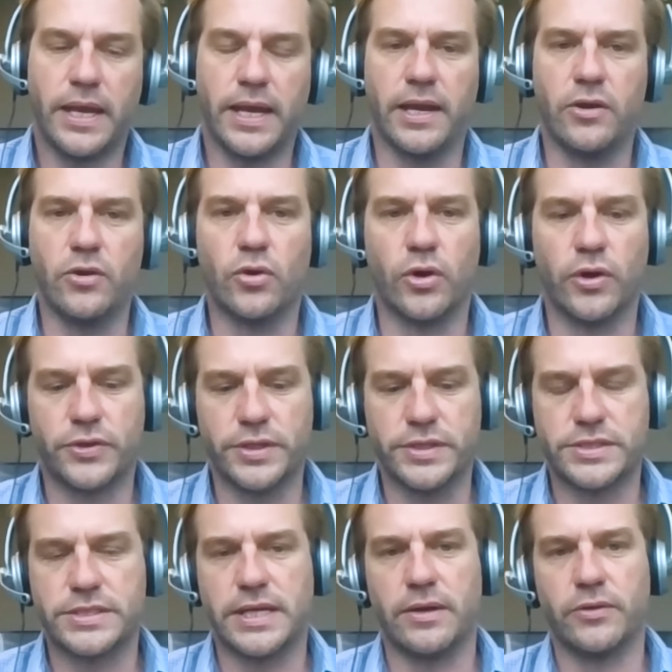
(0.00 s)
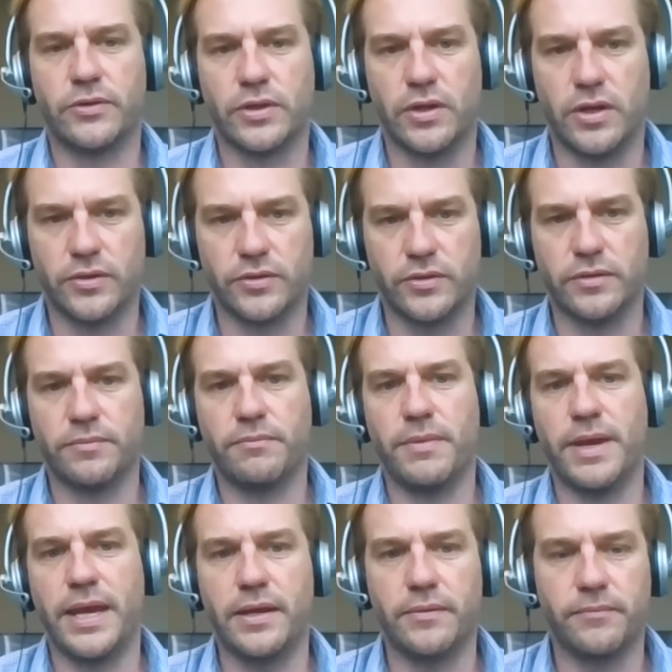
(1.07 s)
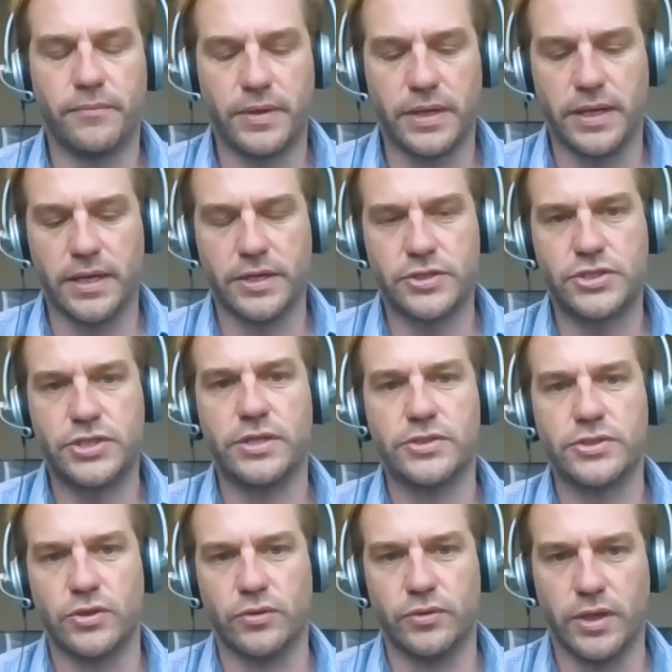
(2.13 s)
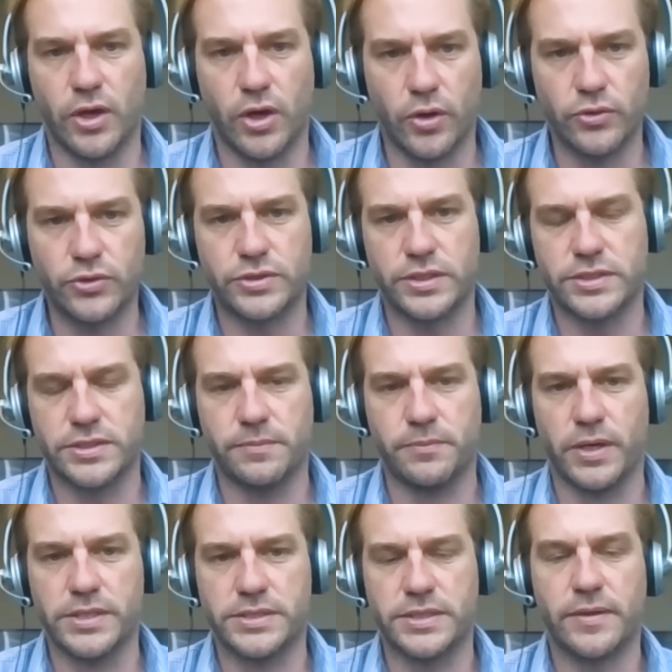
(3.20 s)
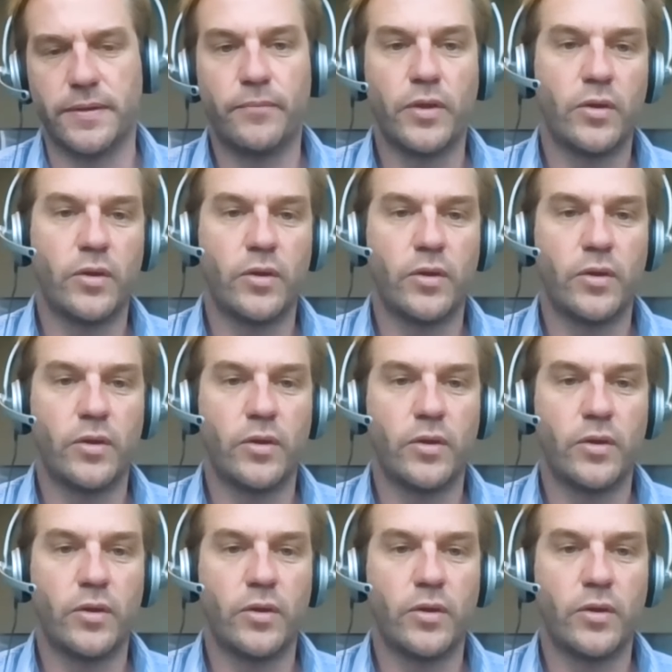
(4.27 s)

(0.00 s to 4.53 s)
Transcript: and north and south along the main uh, shear zone that hosts this deposit,